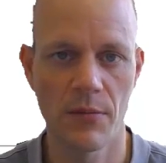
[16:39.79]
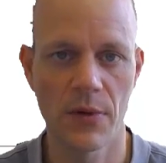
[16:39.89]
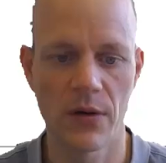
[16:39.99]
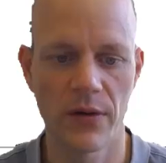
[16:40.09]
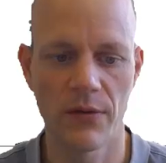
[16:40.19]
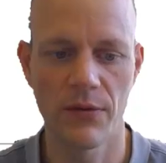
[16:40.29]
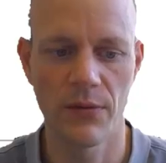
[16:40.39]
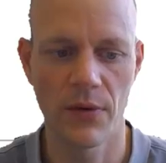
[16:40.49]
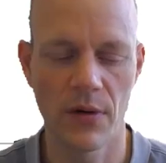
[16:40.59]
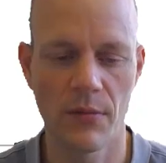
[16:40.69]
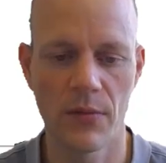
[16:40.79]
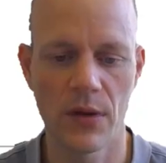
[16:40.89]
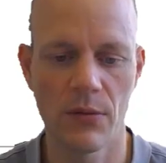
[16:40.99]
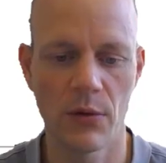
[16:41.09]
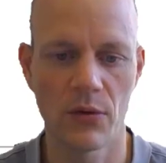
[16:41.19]
because if
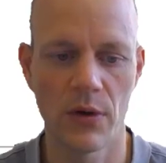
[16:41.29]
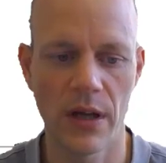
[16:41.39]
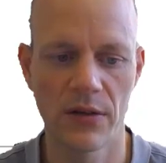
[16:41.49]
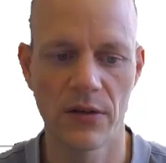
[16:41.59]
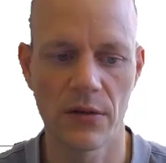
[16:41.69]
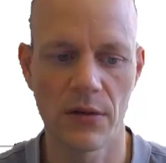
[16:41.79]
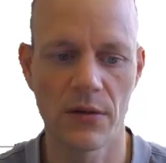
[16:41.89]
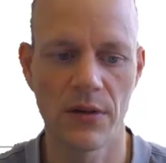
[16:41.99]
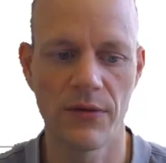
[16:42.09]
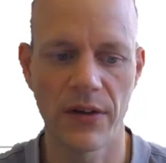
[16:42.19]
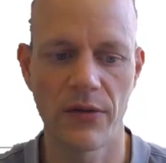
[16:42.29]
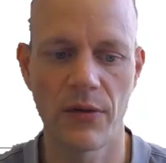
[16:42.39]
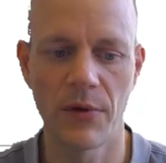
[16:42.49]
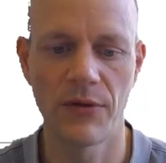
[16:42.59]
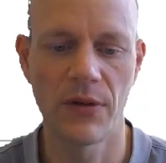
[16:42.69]
we want to connect devices
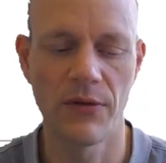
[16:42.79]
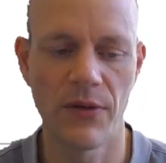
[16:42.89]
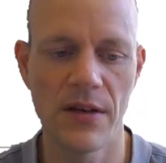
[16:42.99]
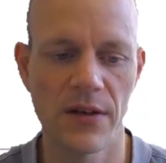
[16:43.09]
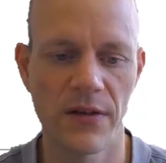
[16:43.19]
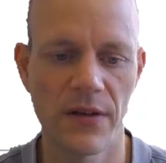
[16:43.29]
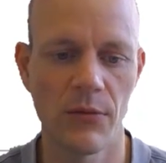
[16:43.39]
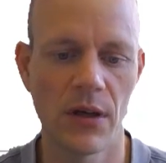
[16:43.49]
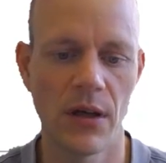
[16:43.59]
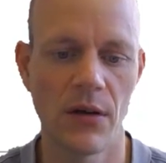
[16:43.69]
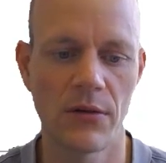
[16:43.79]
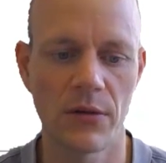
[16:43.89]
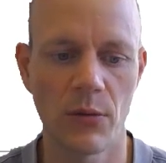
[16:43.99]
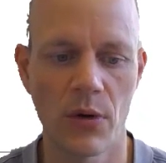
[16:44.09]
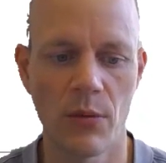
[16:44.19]
from different vendors, then we
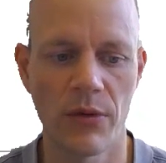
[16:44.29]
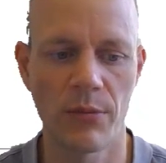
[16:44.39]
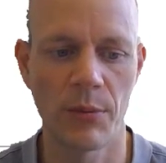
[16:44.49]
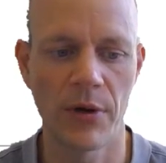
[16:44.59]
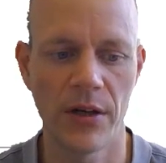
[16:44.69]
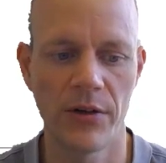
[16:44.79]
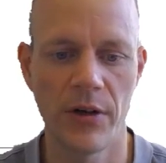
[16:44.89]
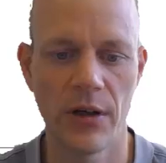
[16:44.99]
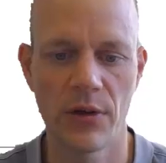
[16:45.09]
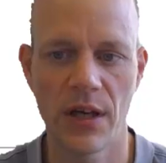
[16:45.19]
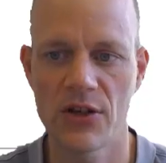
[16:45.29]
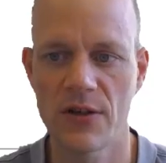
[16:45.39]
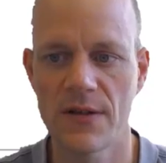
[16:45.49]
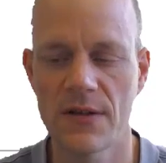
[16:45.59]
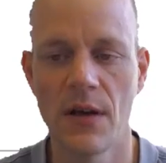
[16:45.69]
cannot work with proprietary
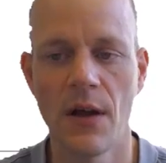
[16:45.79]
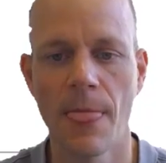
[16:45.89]
notations.